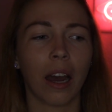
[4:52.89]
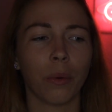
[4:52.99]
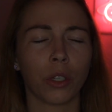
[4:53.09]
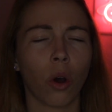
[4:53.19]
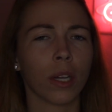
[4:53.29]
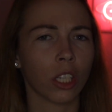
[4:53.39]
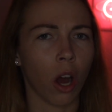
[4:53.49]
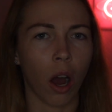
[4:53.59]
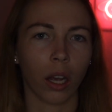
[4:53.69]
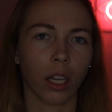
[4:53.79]
I was always
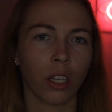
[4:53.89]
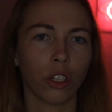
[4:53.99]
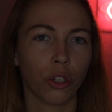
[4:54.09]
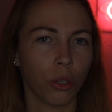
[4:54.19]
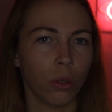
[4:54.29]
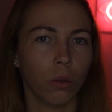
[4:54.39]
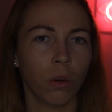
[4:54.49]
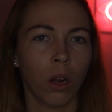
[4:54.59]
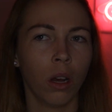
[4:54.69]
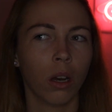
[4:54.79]
talking
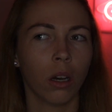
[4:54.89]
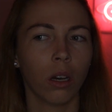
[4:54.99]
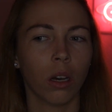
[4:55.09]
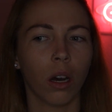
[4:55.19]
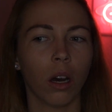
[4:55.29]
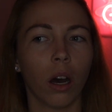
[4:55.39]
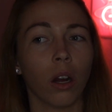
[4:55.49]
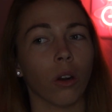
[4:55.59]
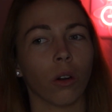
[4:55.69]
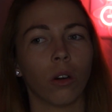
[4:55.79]
to
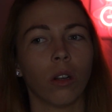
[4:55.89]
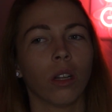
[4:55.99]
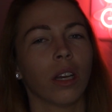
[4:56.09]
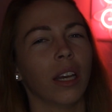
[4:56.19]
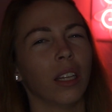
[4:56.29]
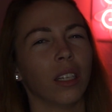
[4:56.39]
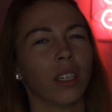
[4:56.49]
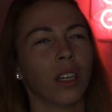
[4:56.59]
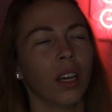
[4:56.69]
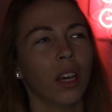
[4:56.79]
a girl,
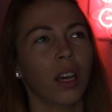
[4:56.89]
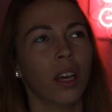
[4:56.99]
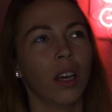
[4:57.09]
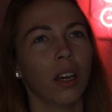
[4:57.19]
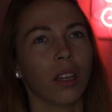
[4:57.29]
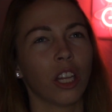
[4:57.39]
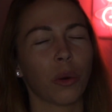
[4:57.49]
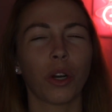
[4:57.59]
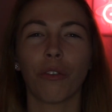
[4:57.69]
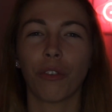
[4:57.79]
and
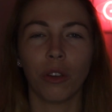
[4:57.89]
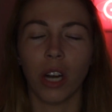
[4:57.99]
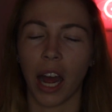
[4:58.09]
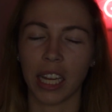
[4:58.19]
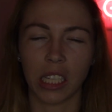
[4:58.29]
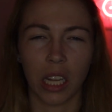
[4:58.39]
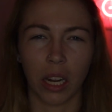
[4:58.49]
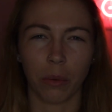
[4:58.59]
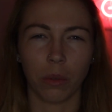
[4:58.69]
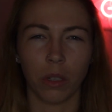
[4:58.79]
there were a few guys that
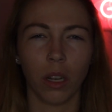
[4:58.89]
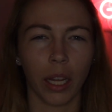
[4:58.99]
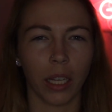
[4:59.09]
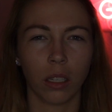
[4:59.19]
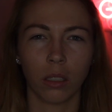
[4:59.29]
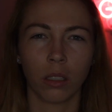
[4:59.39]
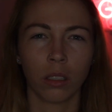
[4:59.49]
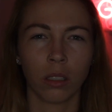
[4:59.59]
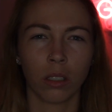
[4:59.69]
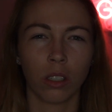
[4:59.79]
I would like
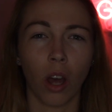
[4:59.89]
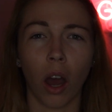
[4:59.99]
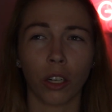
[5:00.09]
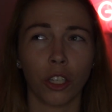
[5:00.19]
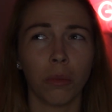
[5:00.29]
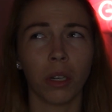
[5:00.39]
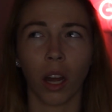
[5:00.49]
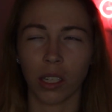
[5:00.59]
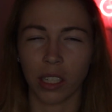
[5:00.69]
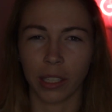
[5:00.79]
talk to, but
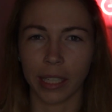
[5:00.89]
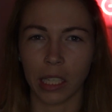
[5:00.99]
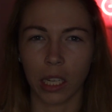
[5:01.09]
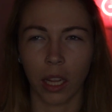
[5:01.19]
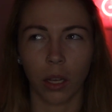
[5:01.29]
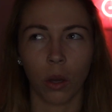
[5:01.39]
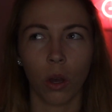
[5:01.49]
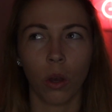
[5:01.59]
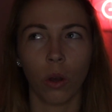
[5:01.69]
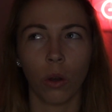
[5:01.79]
not seriously. Like,
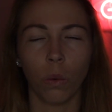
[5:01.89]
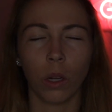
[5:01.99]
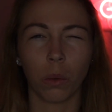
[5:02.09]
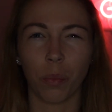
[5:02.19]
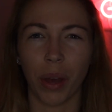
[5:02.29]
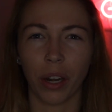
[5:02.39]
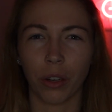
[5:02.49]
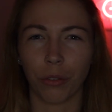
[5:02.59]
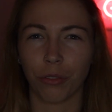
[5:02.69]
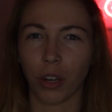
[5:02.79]
we were
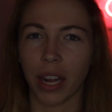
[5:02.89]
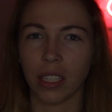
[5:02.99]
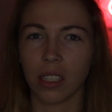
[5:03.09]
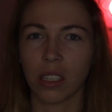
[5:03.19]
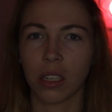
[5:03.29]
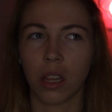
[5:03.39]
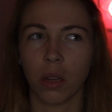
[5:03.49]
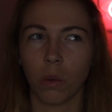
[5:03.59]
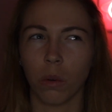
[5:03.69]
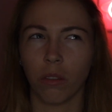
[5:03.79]
better friends
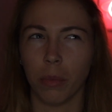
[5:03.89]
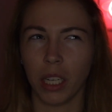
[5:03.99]
than we would have